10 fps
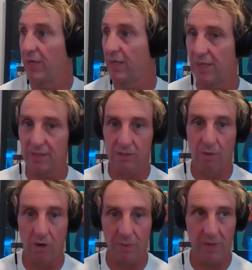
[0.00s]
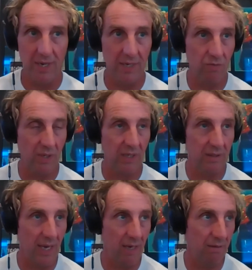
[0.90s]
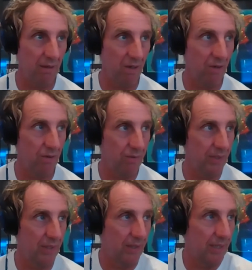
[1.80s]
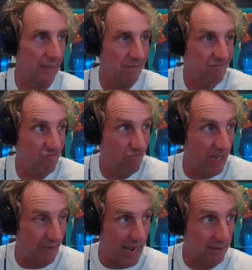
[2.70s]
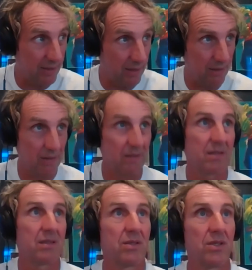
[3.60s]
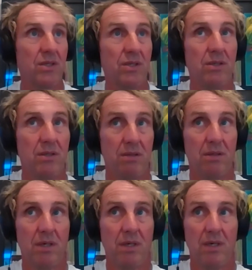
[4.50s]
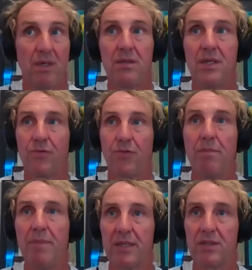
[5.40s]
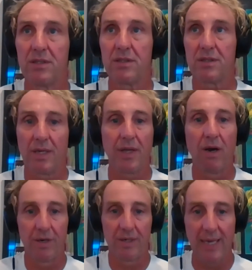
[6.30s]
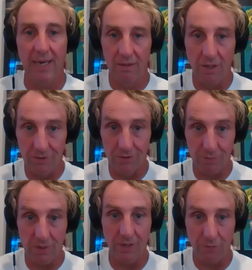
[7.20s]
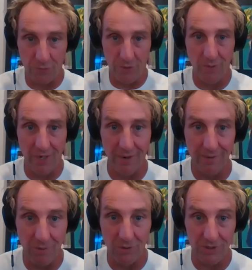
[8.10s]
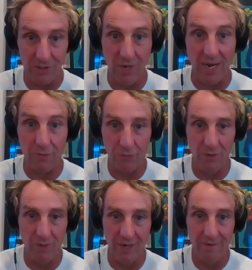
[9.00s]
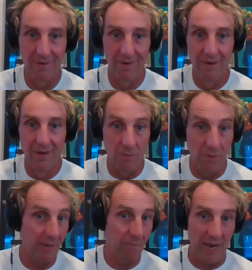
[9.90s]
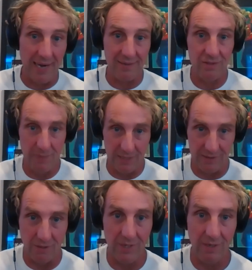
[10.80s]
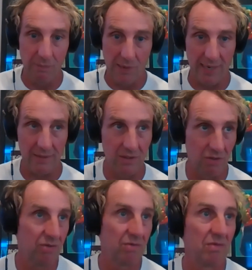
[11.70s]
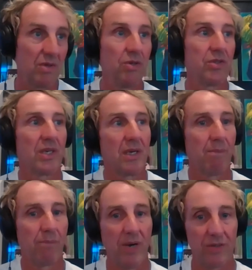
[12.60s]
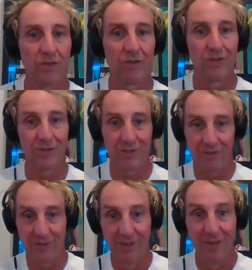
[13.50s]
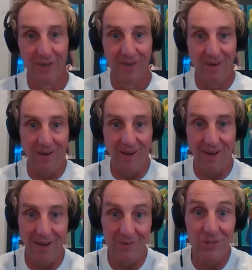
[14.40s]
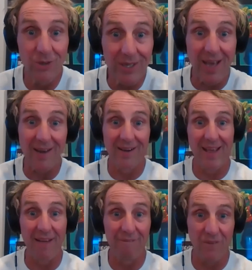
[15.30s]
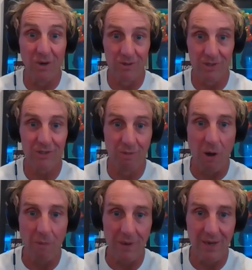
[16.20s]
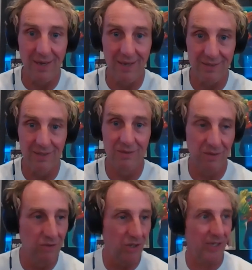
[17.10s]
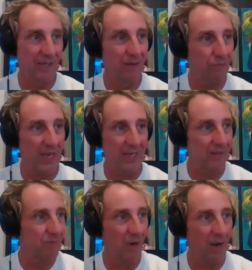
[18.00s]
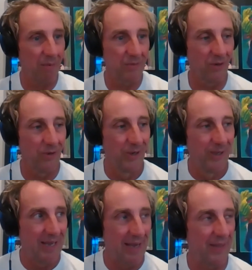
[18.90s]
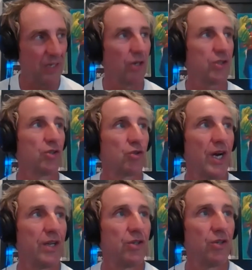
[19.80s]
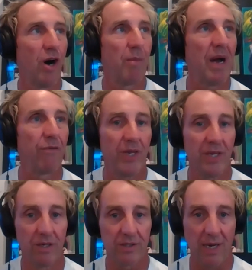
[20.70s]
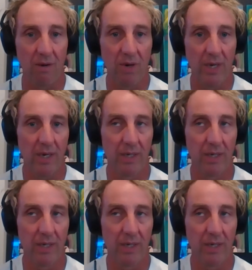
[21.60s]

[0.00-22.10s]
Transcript: We can get small P As, we can download, we can get, we have access to different mixes. It's not that hard to download. There's plenty of freeware, multi-track freeware. We can practice mixing. We can practice using compressors and uh, doing that on headphones and small P As and looking at phase problems. So, and I also try and do all my videos that way.